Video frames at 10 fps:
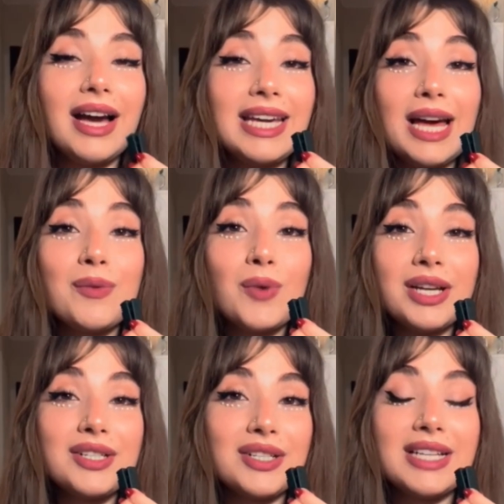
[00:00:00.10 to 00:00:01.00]
have
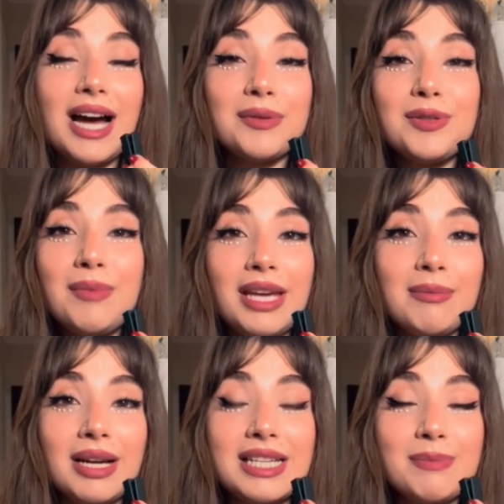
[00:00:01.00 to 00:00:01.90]
wondered how to make
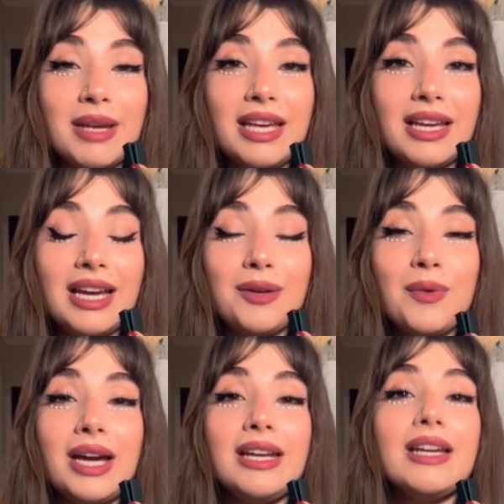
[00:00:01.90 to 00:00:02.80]
my speaking and
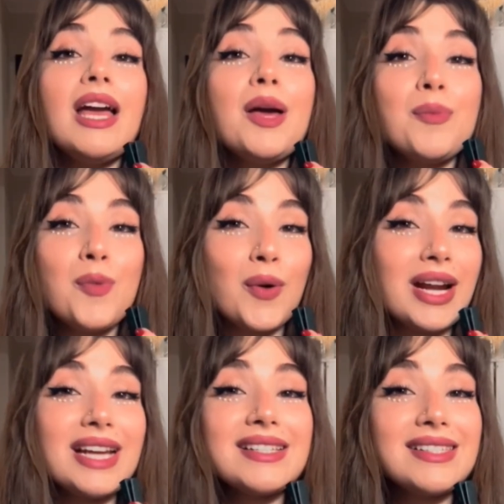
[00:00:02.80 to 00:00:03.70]
writing more
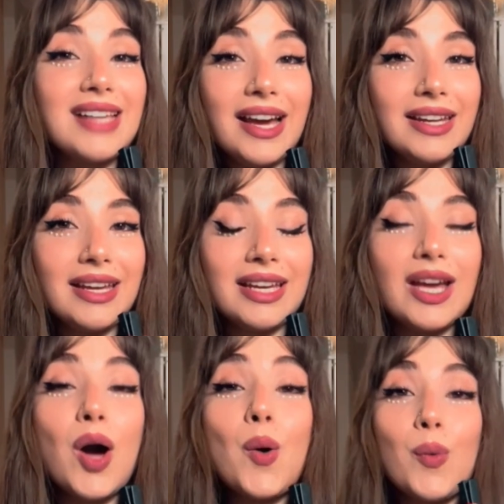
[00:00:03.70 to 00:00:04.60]
exciting.
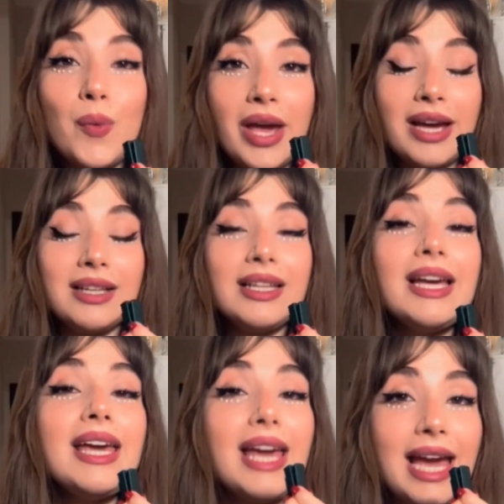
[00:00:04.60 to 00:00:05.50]
Well,
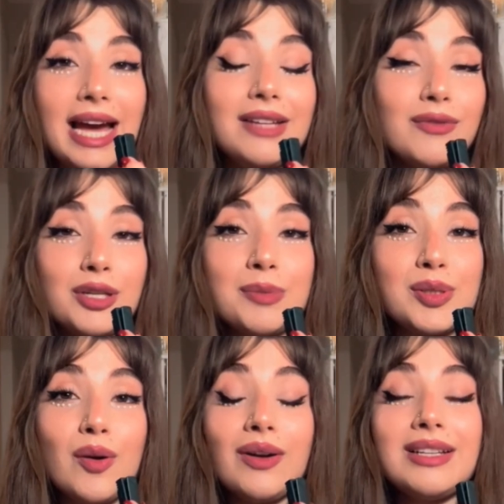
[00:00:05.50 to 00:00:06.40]

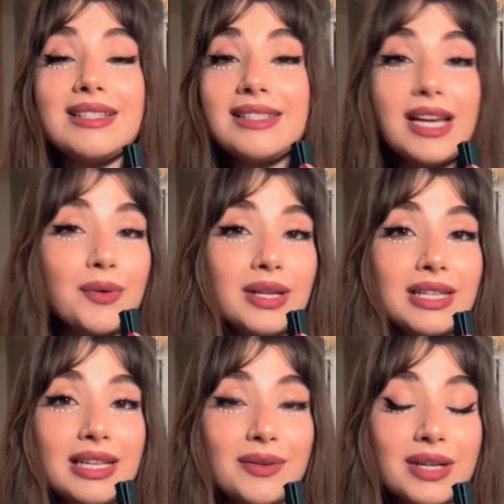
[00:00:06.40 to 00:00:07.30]
adverbs are the secret
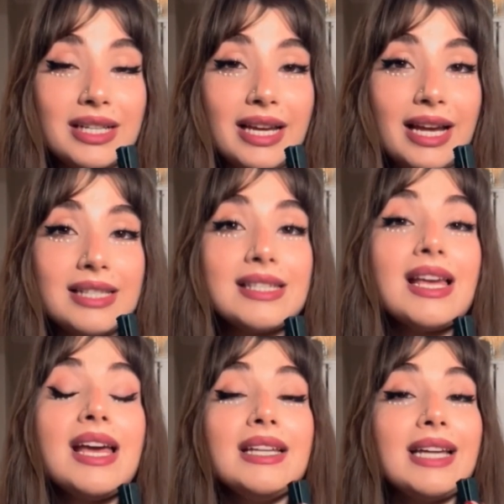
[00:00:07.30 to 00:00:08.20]
ingredients
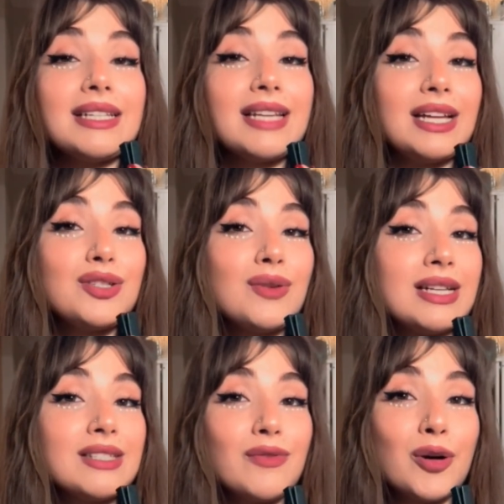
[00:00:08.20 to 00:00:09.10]
that can
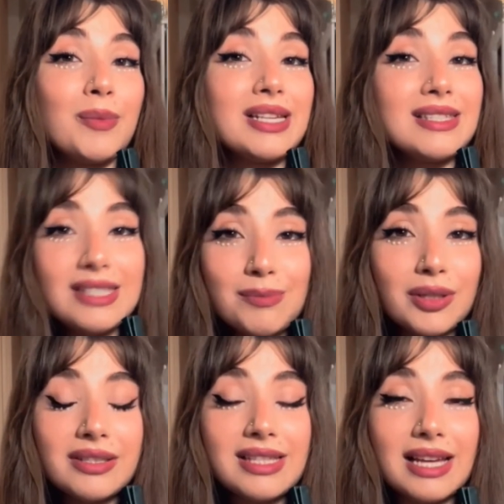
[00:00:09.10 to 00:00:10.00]
transform a
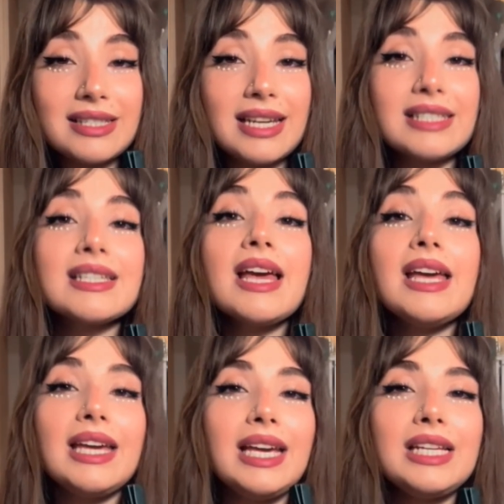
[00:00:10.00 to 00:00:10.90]
simple sentence
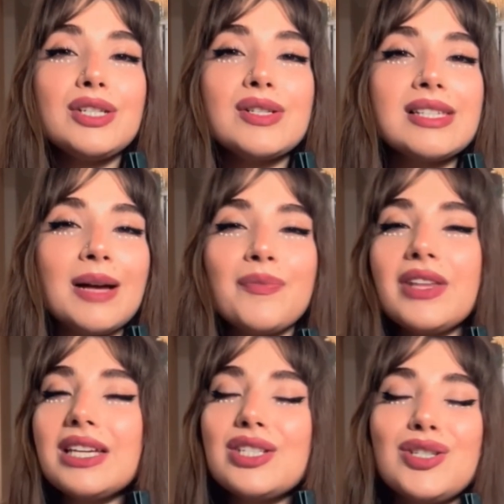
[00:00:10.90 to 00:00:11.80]
into
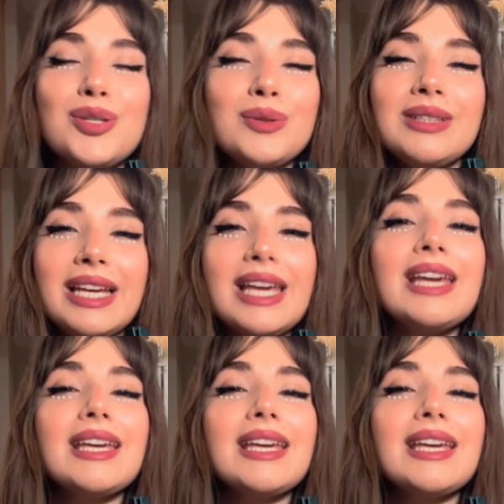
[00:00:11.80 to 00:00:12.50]
something truly